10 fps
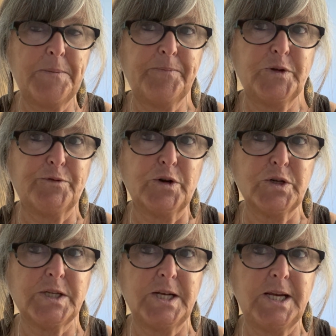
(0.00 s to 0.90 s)

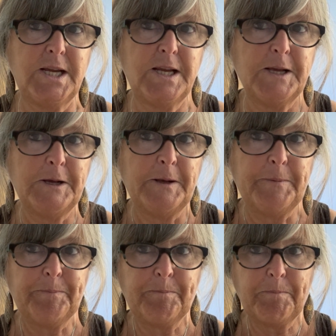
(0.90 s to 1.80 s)
diversity
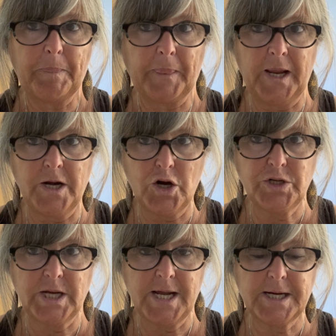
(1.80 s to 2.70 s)
in our
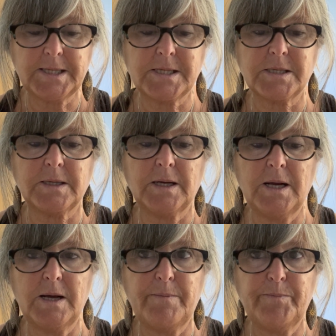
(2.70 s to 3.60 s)
decks.
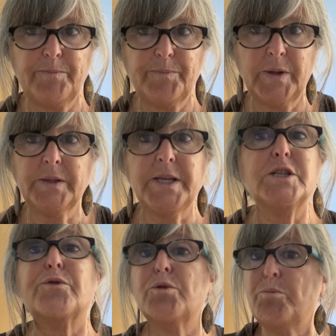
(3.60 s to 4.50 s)
At
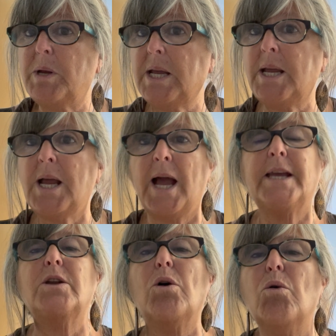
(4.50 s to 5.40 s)
least for me, I
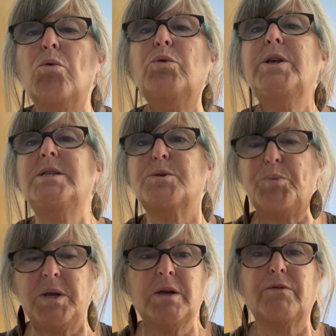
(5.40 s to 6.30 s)
can only
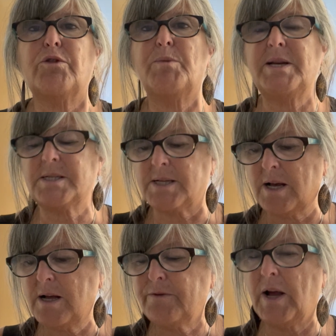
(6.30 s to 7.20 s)
speak for
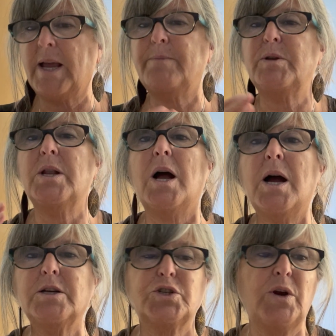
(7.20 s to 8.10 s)
myself. I am
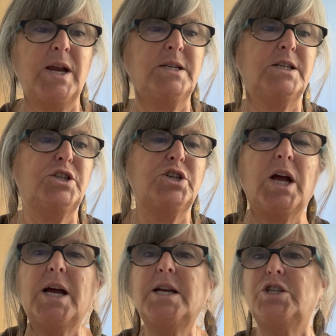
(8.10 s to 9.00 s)
not trying to
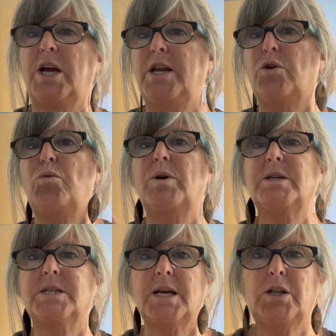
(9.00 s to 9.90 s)
judge. I don't want to
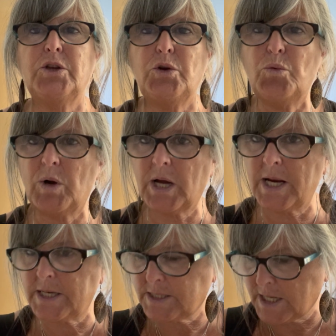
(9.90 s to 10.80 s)
tell you what
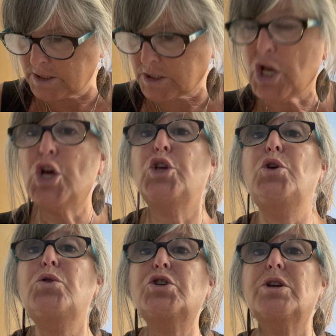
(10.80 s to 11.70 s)
kind of decks
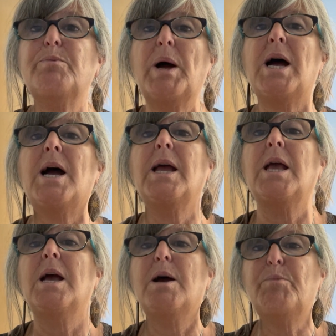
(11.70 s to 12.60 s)
you should buy.
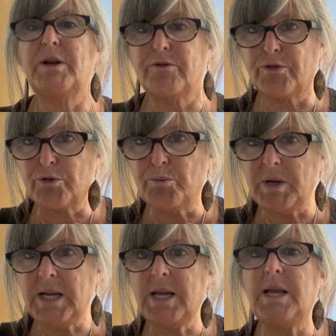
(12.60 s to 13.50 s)
But for
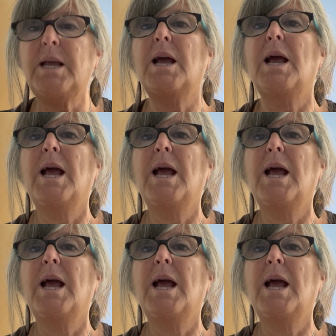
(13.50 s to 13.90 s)
me,